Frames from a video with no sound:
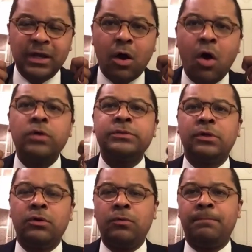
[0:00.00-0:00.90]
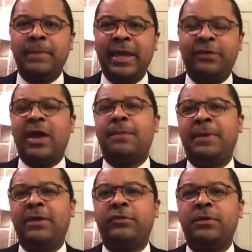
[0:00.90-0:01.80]
also make that
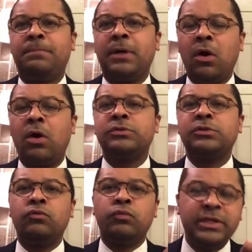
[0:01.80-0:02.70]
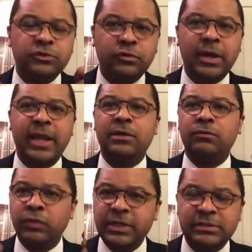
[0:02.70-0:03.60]
pivot, but also
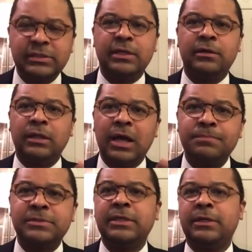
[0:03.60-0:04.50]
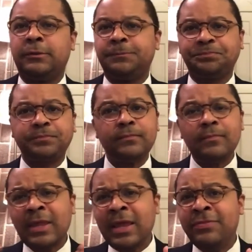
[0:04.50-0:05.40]
retrain, reskill, upskill.
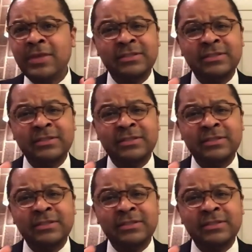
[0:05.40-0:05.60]
And this